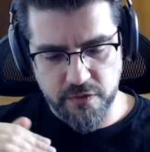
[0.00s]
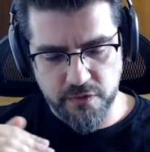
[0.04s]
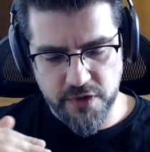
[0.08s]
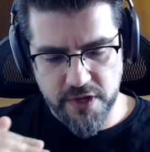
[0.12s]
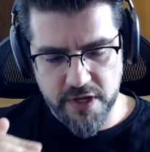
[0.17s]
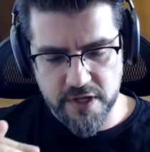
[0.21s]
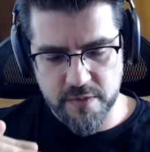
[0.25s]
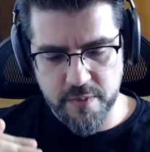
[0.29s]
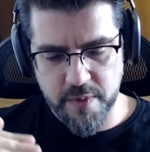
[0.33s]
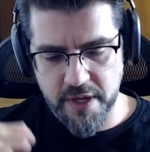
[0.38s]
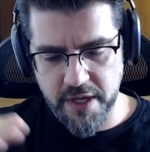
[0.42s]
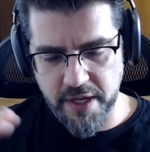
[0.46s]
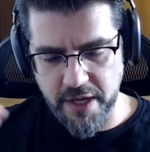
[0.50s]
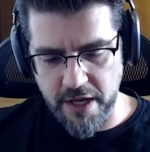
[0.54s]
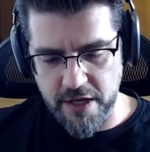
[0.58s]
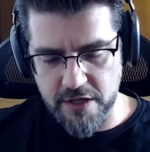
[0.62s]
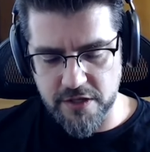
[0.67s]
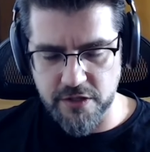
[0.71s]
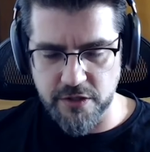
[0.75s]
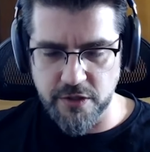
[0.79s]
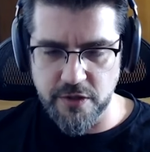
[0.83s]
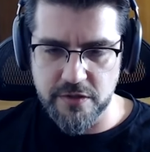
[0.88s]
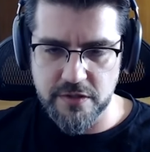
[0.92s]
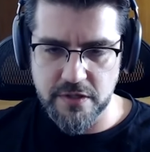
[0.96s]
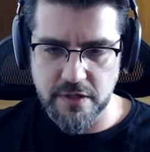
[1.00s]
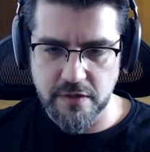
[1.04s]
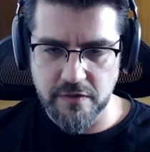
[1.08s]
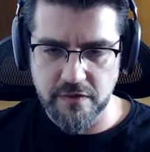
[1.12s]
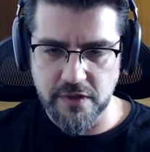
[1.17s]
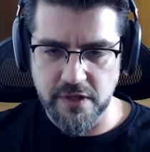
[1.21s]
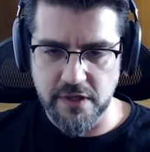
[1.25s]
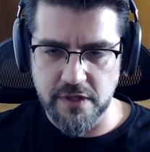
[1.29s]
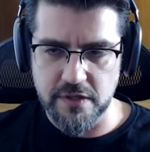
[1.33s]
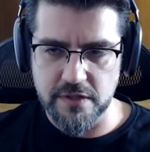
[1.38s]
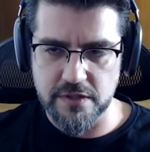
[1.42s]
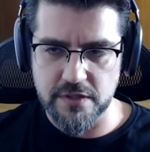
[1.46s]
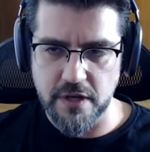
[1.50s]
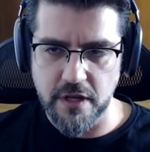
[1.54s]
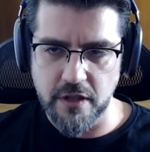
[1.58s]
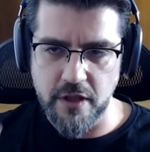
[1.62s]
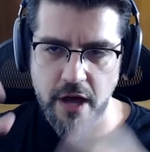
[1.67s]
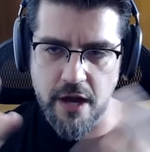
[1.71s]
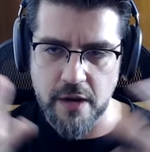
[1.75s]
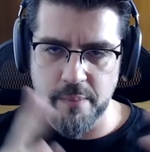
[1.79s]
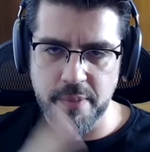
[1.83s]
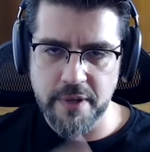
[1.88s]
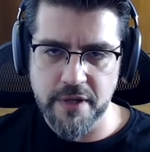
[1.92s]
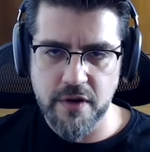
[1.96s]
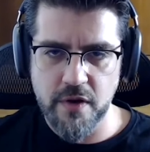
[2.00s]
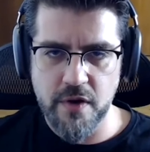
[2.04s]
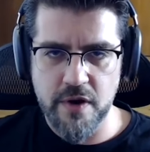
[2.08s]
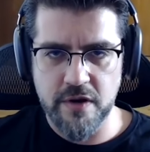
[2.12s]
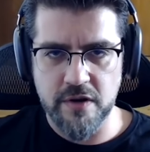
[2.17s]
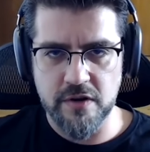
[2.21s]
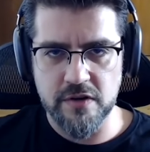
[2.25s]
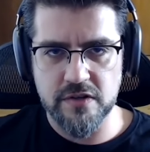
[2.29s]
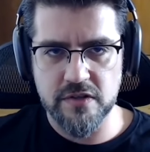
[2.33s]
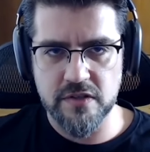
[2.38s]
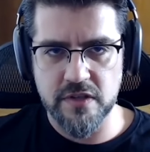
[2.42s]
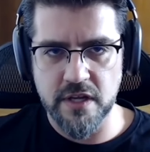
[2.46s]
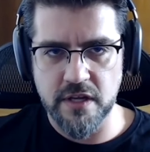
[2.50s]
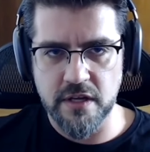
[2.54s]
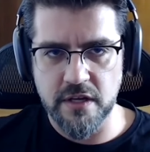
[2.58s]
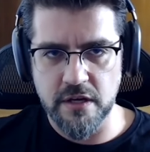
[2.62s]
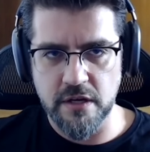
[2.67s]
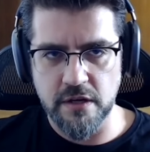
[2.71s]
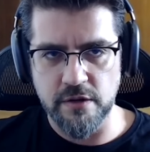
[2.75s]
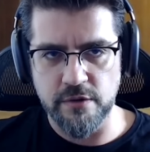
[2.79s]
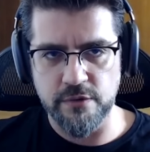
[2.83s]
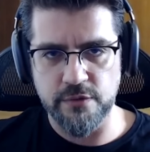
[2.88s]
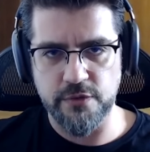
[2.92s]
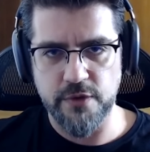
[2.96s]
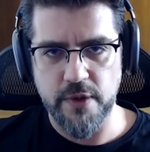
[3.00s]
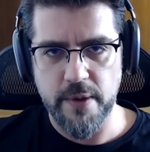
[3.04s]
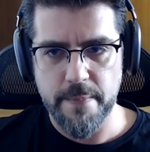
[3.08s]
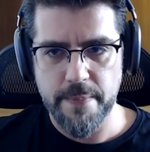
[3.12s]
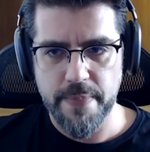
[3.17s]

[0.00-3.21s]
fees being exclusive is a lot of Bitcoiners think of